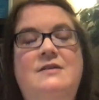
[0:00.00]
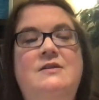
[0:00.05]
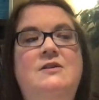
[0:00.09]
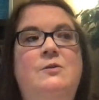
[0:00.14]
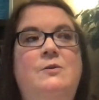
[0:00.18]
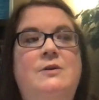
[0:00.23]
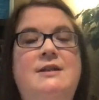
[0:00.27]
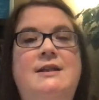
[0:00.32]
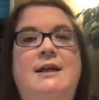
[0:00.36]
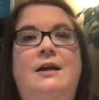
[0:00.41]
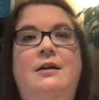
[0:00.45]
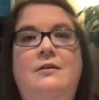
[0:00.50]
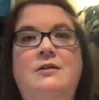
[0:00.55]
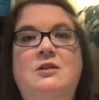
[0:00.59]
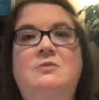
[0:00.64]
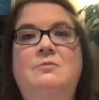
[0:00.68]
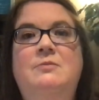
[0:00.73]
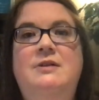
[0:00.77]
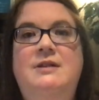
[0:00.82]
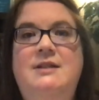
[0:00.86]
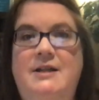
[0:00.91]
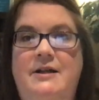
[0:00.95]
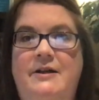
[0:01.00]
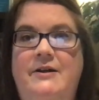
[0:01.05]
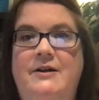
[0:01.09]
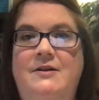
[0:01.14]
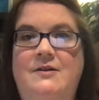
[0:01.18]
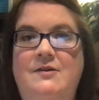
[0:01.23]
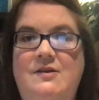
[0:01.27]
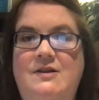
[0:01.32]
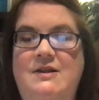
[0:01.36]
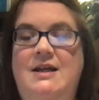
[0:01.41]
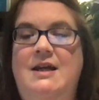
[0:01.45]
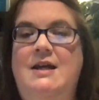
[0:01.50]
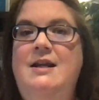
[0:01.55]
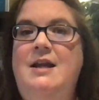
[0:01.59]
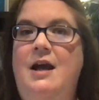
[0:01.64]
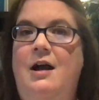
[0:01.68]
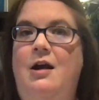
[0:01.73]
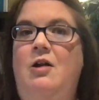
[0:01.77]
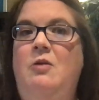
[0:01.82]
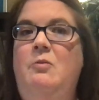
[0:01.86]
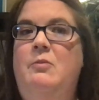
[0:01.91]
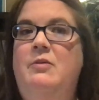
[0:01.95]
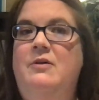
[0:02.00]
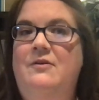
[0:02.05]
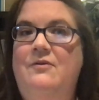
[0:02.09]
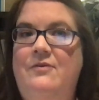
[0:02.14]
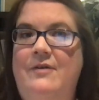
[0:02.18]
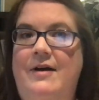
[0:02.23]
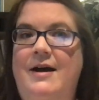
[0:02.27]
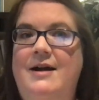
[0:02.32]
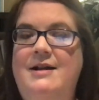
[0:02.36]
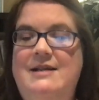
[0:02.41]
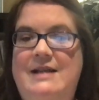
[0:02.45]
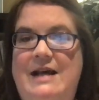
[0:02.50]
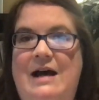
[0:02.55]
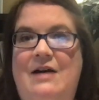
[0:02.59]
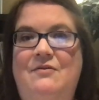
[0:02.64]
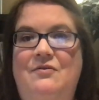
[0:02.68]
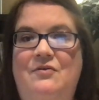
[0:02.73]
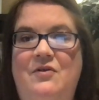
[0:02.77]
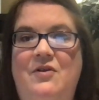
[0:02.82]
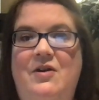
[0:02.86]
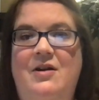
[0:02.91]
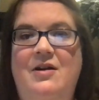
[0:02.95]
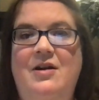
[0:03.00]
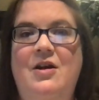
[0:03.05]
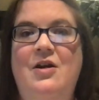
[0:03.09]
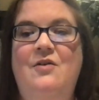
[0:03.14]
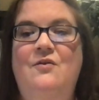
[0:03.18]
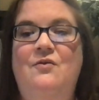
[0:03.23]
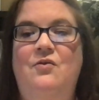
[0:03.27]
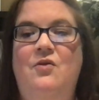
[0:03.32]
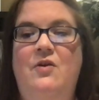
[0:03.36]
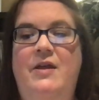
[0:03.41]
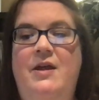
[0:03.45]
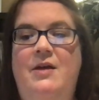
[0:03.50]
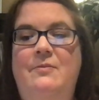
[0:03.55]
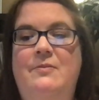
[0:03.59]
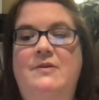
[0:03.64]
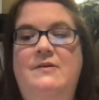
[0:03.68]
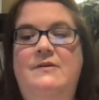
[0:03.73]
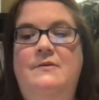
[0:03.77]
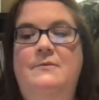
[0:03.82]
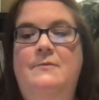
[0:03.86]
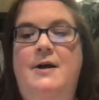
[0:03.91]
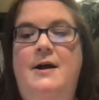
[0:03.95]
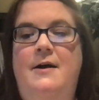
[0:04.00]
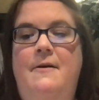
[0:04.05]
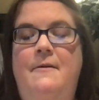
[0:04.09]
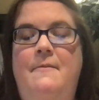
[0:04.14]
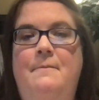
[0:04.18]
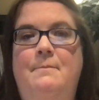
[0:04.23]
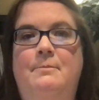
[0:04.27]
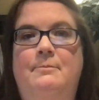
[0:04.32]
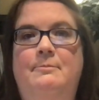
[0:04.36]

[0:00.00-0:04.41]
So intelligent materials can help provide that for them as well.